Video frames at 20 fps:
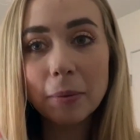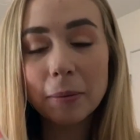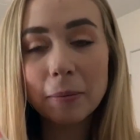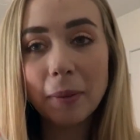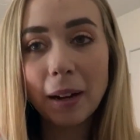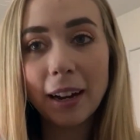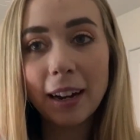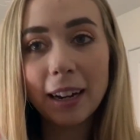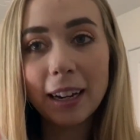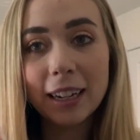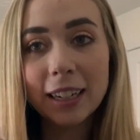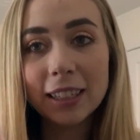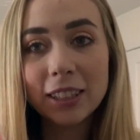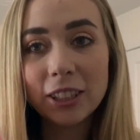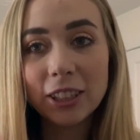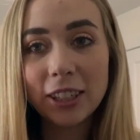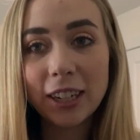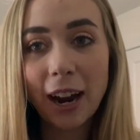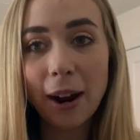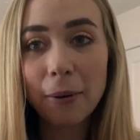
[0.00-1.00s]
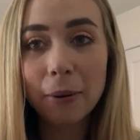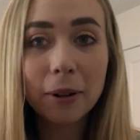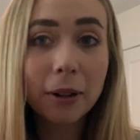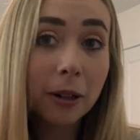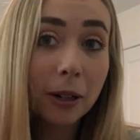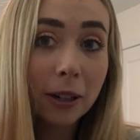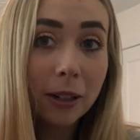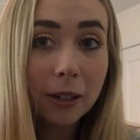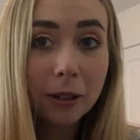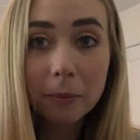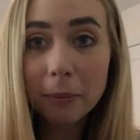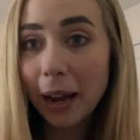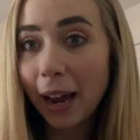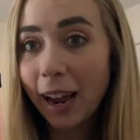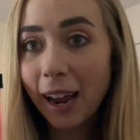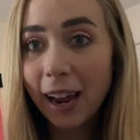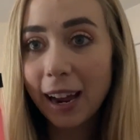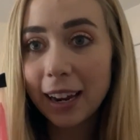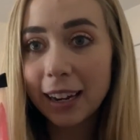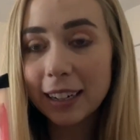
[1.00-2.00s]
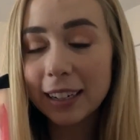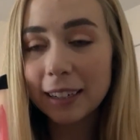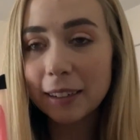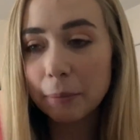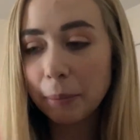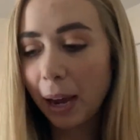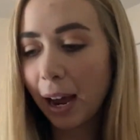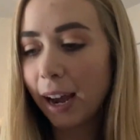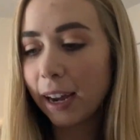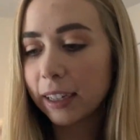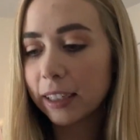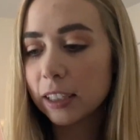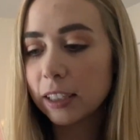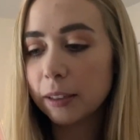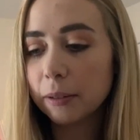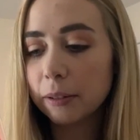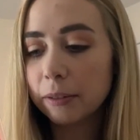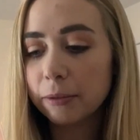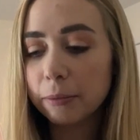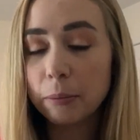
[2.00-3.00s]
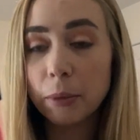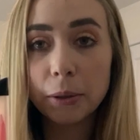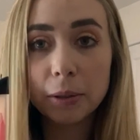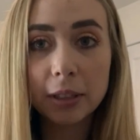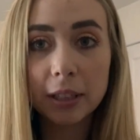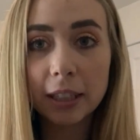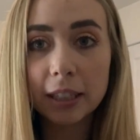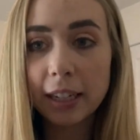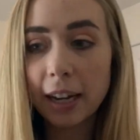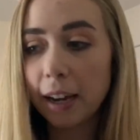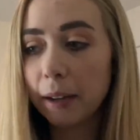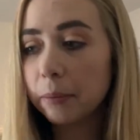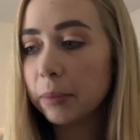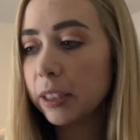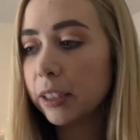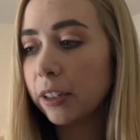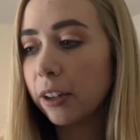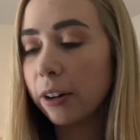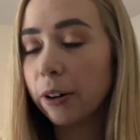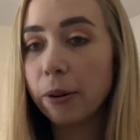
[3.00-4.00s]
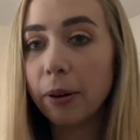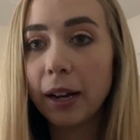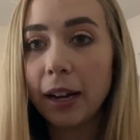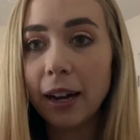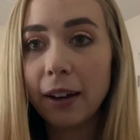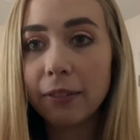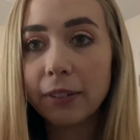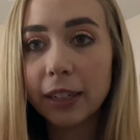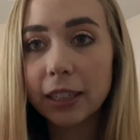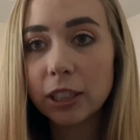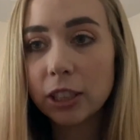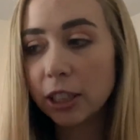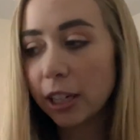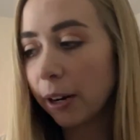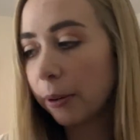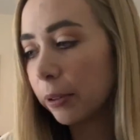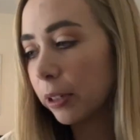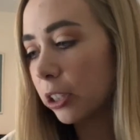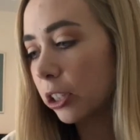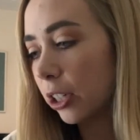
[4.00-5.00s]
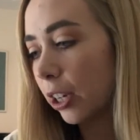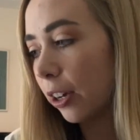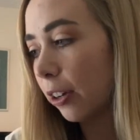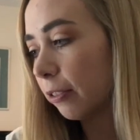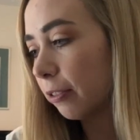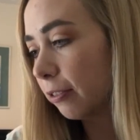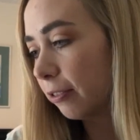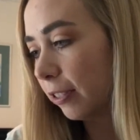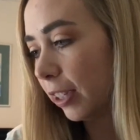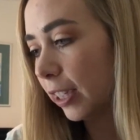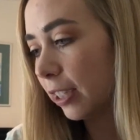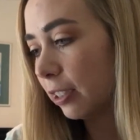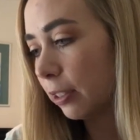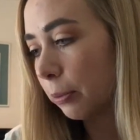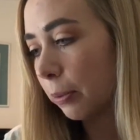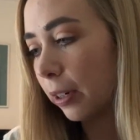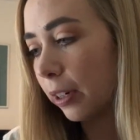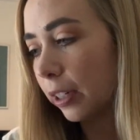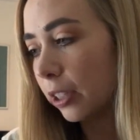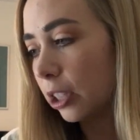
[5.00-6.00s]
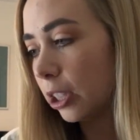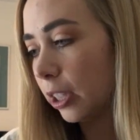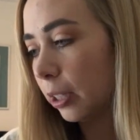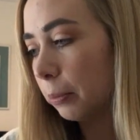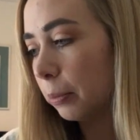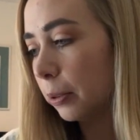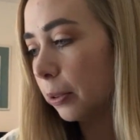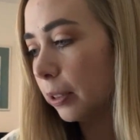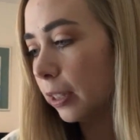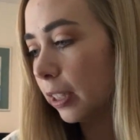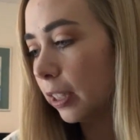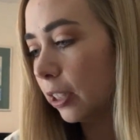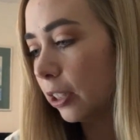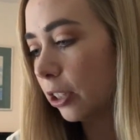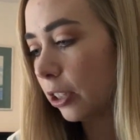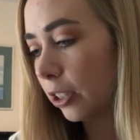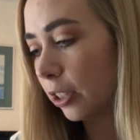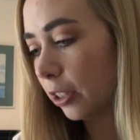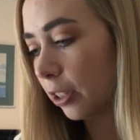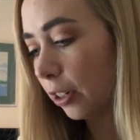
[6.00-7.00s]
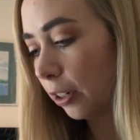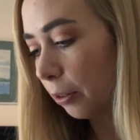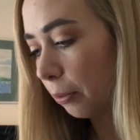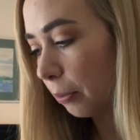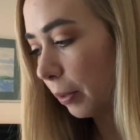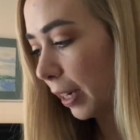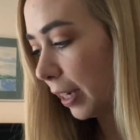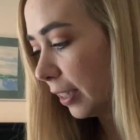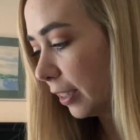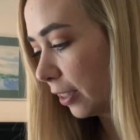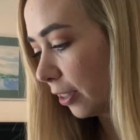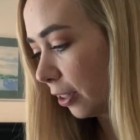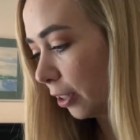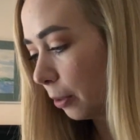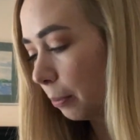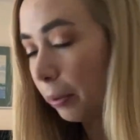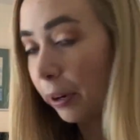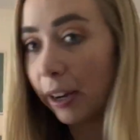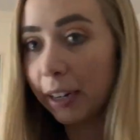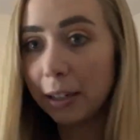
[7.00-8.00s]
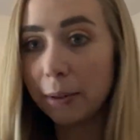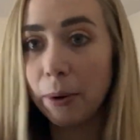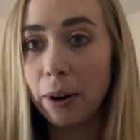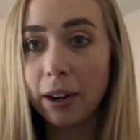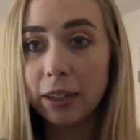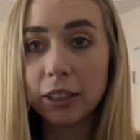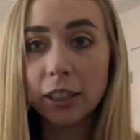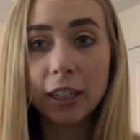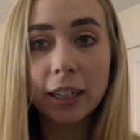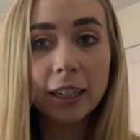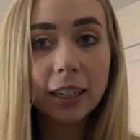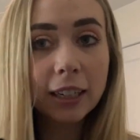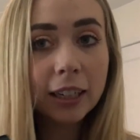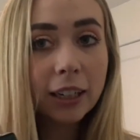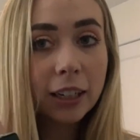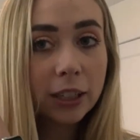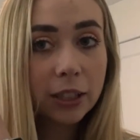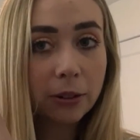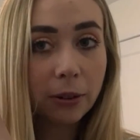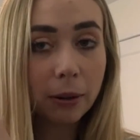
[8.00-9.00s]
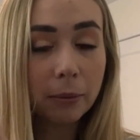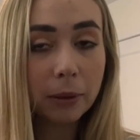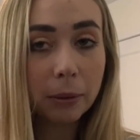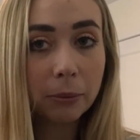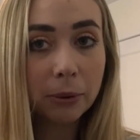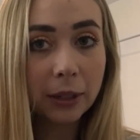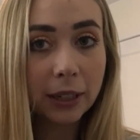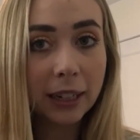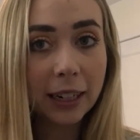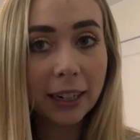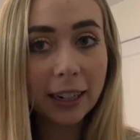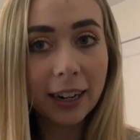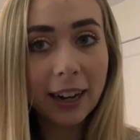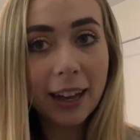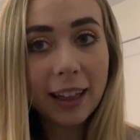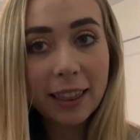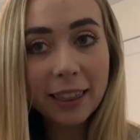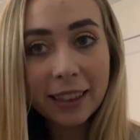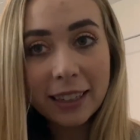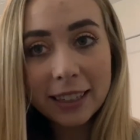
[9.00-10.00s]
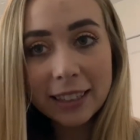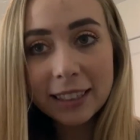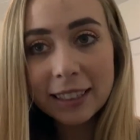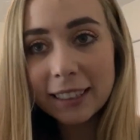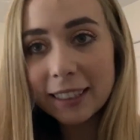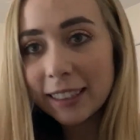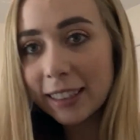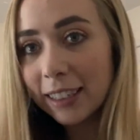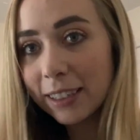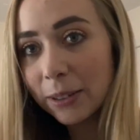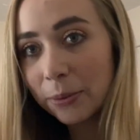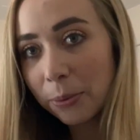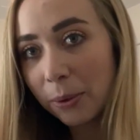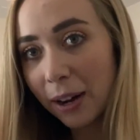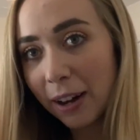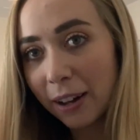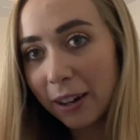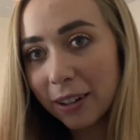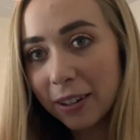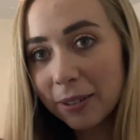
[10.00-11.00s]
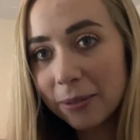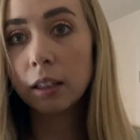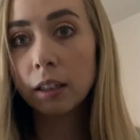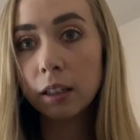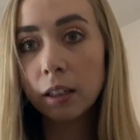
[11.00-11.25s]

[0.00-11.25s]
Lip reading: my shower bag packed most of the time, so I have like shower gel, face wash, shampoo, conditioner, a razor, body wash, so I'm gonna bring this as well.